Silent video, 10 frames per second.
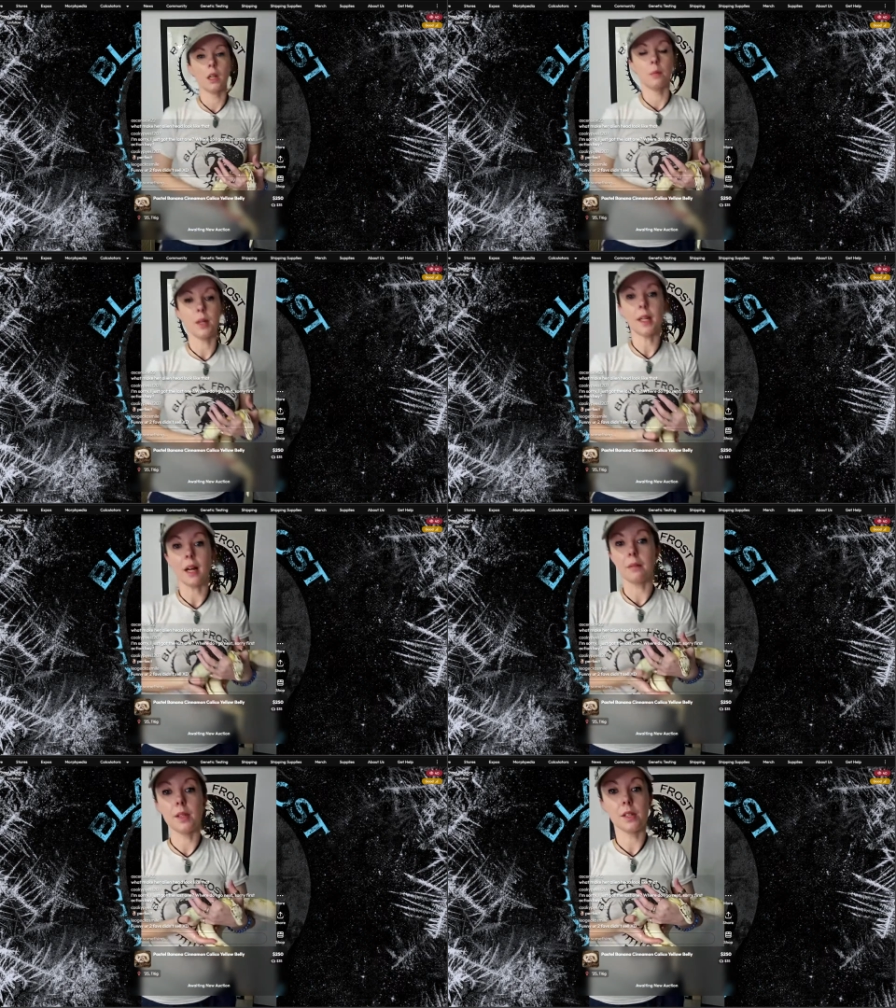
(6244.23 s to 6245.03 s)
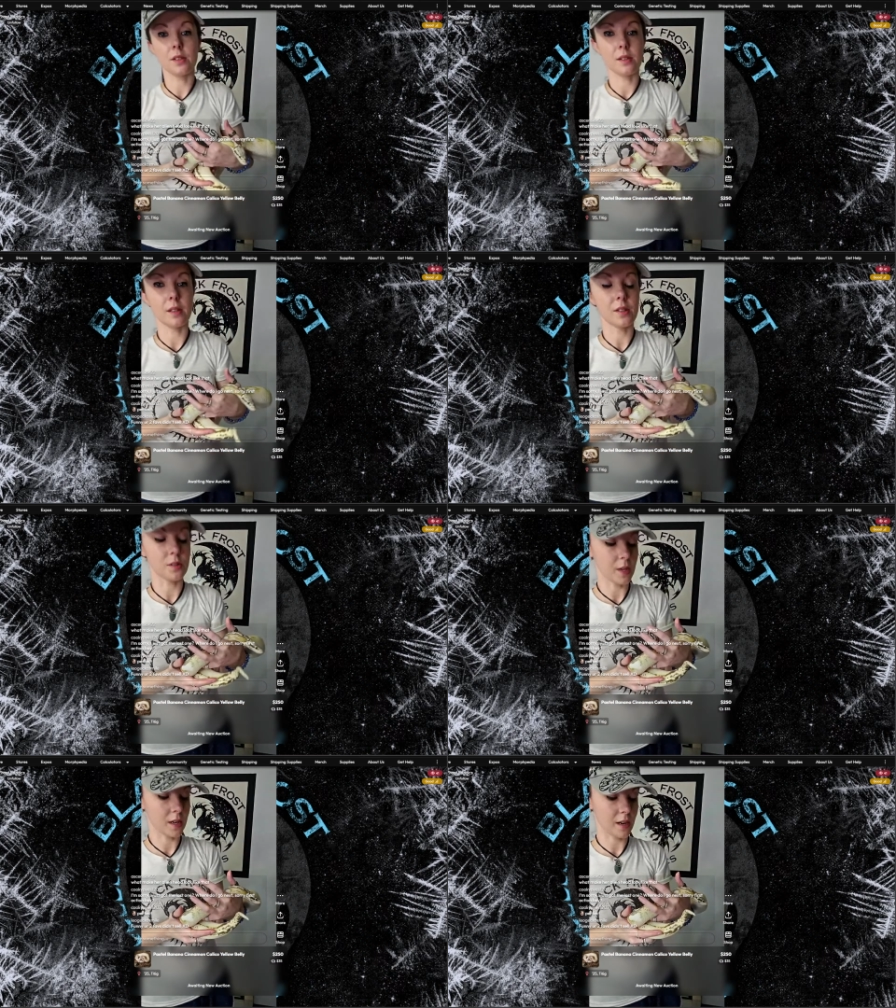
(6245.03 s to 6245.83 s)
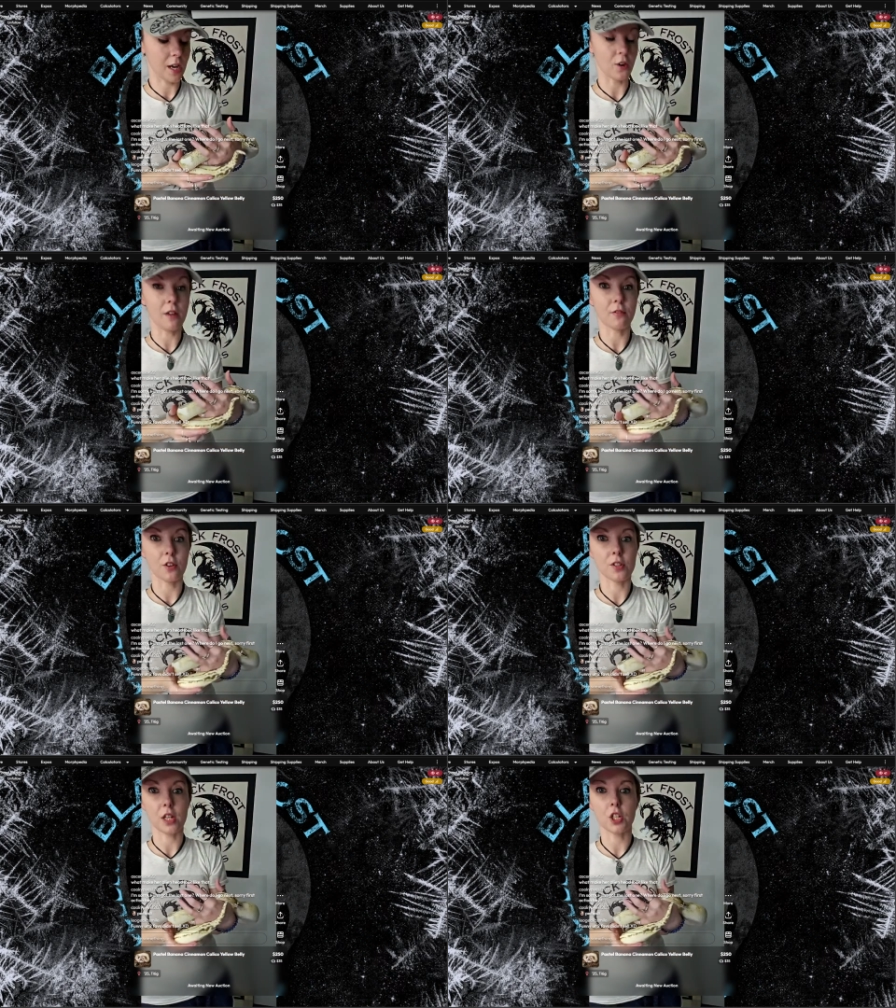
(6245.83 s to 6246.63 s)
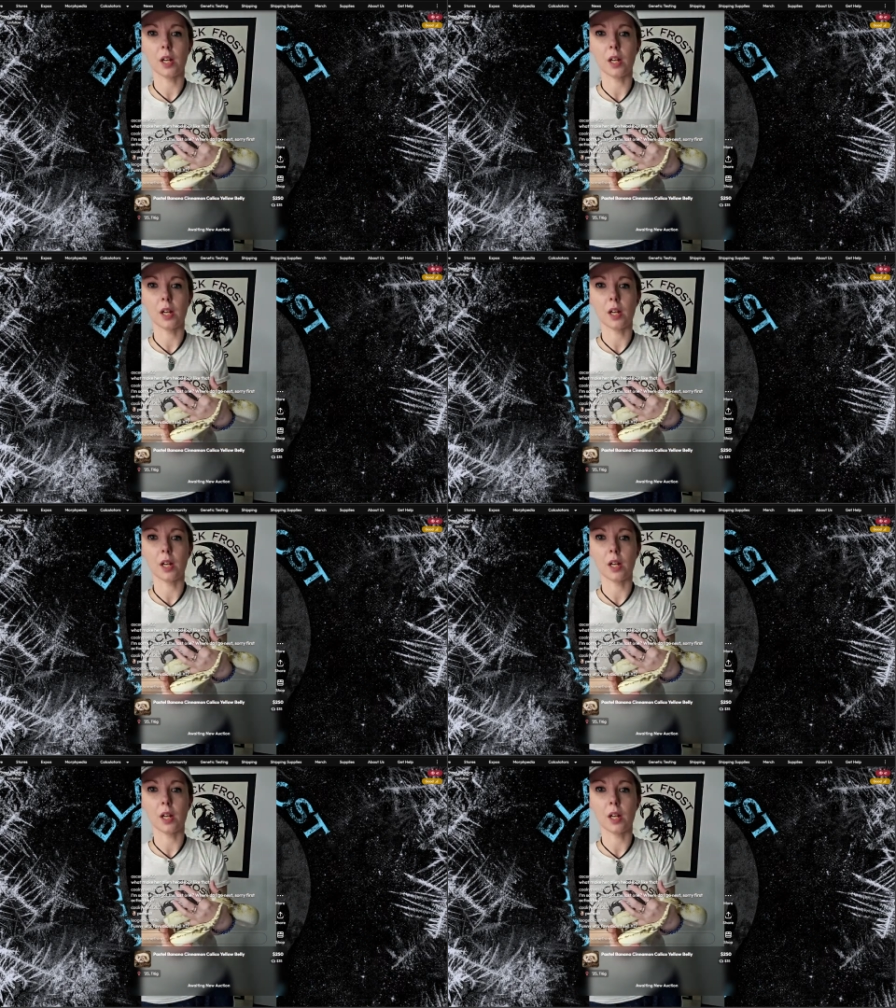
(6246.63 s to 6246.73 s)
yeah, this has been a great first session.